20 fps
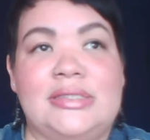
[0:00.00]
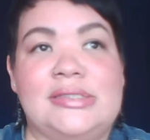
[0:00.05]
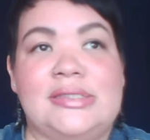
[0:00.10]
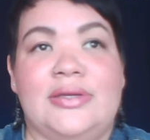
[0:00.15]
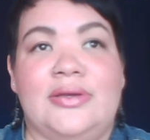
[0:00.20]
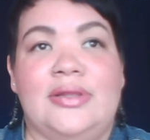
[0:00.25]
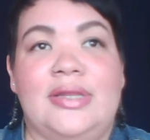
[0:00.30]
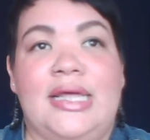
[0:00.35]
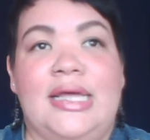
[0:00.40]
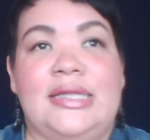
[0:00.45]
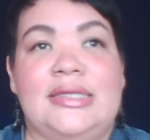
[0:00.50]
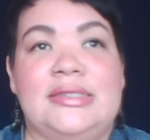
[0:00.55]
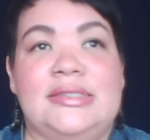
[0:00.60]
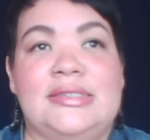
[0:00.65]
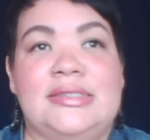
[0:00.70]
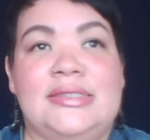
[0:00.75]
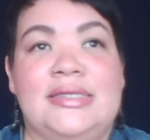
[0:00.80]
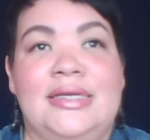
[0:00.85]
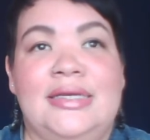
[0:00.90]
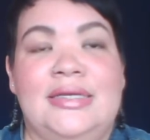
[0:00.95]
So
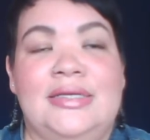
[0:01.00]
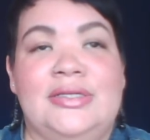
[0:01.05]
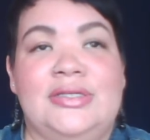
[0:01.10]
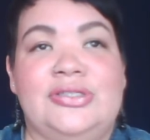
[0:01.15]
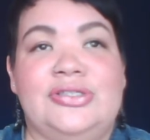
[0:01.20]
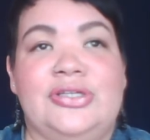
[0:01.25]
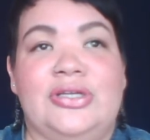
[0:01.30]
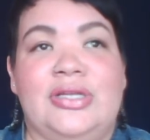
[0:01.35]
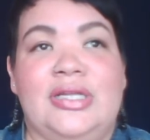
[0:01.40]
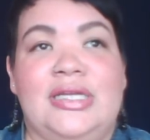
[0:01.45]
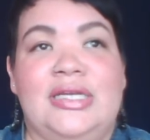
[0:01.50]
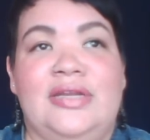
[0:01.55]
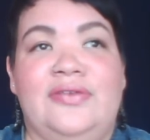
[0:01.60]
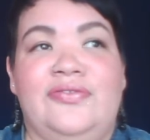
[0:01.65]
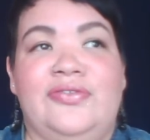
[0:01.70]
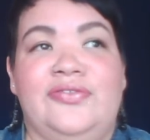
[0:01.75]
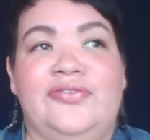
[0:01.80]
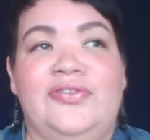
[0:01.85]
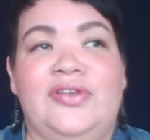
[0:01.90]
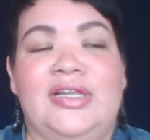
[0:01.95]
that's certainly a
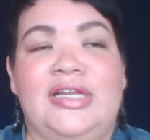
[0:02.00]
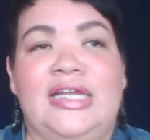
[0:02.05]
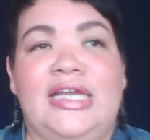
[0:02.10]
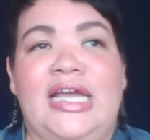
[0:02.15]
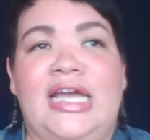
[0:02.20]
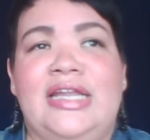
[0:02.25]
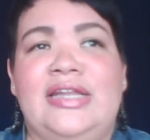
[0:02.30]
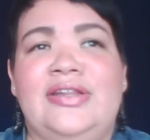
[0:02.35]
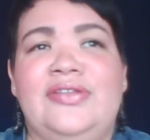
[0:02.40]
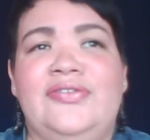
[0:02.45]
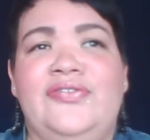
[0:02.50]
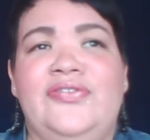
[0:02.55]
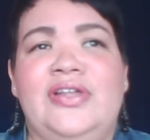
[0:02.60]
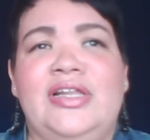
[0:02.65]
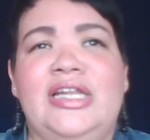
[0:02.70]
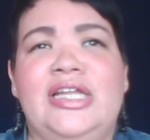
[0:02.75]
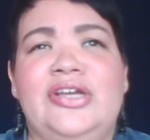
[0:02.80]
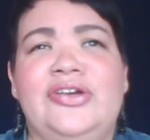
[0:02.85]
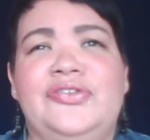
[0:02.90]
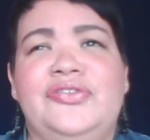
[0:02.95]
different feeling. And the
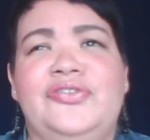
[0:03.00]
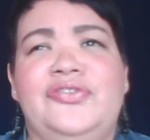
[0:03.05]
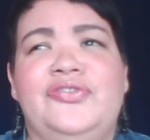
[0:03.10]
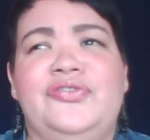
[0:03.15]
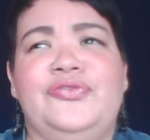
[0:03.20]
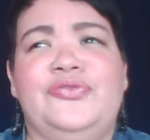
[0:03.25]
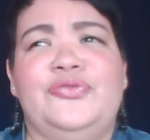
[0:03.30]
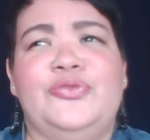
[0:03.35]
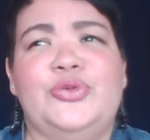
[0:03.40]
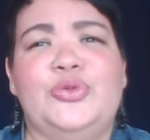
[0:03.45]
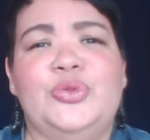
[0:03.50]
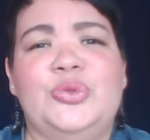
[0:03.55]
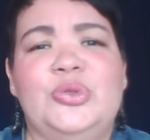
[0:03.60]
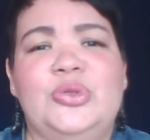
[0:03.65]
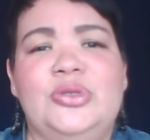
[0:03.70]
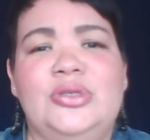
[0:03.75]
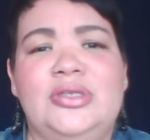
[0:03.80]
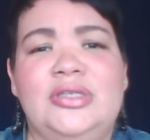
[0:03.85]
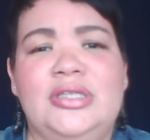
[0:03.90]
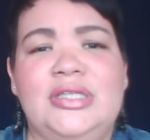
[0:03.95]
feeling of
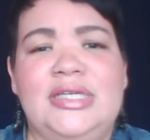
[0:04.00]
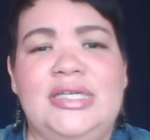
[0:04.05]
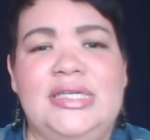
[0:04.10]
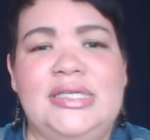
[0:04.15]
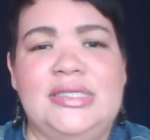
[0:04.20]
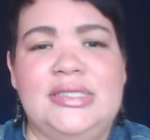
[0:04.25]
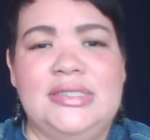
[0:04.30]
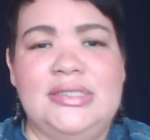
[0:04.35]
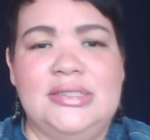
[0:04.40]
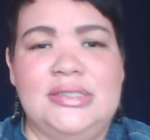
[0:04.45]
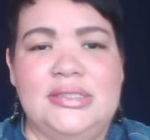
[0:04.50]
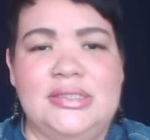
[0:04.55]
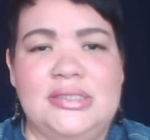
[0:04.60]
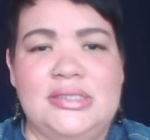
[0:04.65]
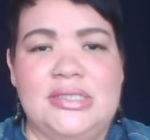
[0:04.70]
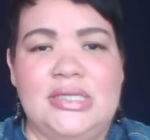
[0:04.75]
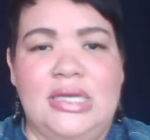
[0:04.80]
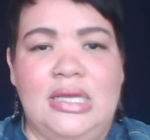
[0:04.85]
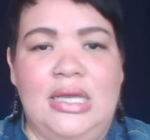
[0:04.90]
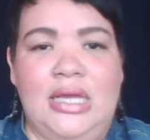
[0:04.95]
full
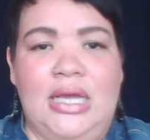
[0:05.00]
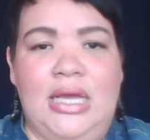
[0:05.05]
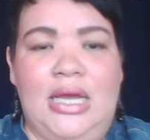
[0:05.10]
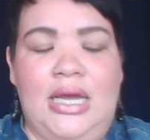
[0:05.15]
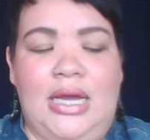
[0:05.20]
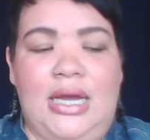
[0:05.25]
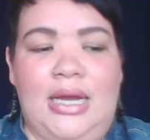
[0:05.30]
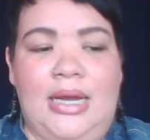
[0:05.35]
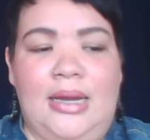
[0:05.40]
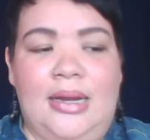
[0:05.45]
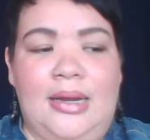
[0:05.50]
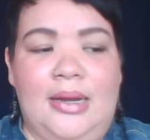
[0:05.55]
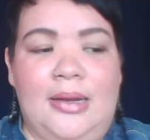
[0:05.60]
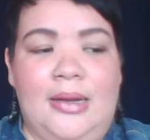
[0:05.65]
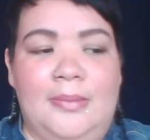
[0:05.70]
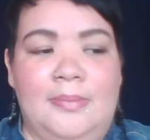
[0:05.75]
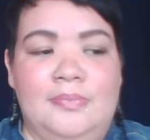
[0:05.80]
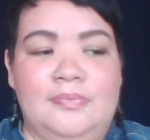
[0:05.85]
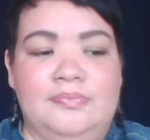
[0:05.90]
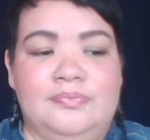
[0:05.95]
is
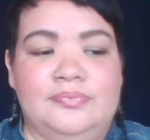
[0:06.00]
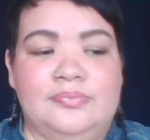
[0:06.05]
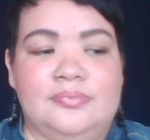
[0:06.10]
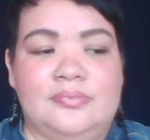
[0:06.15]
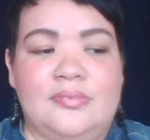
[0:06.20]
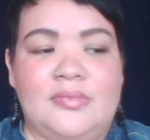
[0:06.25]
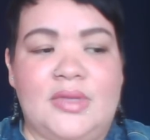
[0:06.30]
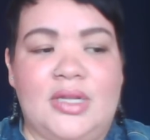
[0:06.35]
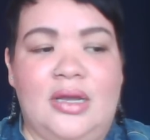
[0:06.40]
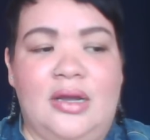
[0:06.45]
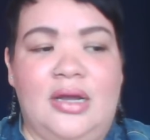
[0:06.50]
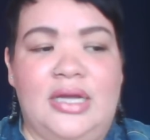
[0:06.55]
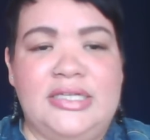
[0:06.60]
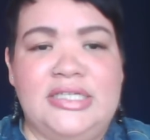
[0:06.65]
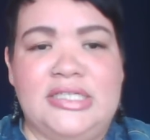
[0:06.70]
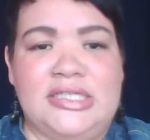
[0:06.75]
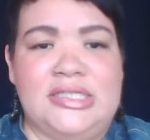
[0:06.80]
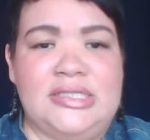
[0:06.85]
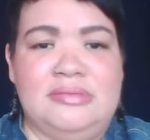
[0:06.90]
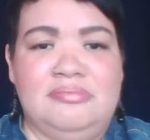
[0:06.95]
I
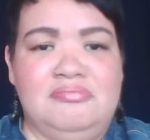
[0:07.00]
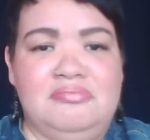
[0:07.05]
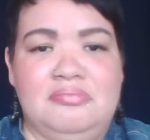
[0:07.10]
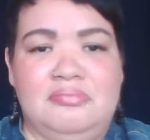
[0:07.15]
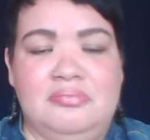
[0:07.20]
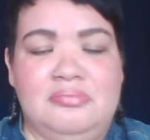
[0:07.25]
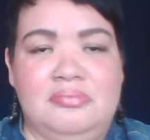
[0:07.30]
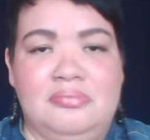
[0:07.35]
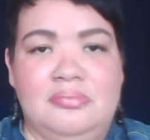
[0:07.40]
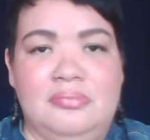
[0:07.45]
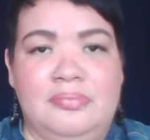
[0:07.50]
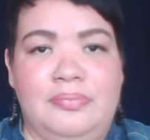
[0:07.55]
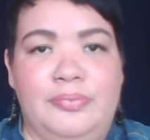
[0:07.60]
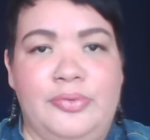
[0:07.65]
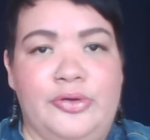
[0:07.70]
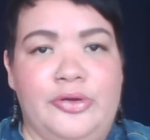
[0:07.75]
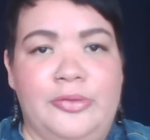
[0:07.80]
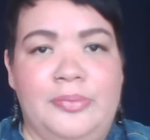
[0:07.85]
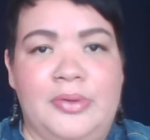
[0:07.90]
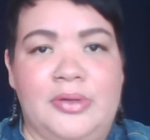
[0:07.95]
just
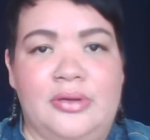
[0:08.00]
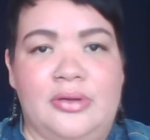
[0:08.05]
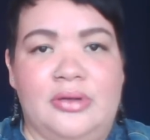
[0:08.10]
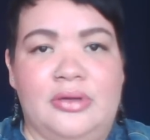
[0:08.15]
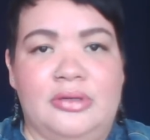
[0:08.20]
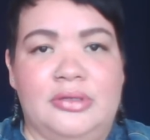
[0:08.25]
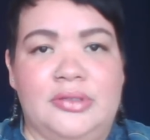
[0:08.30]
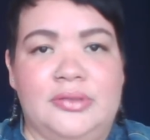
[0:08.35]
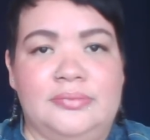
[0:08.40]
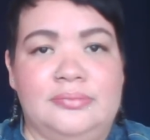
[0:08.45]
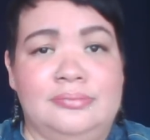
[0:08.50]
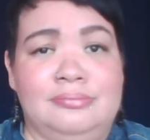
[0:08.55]
burp a lot.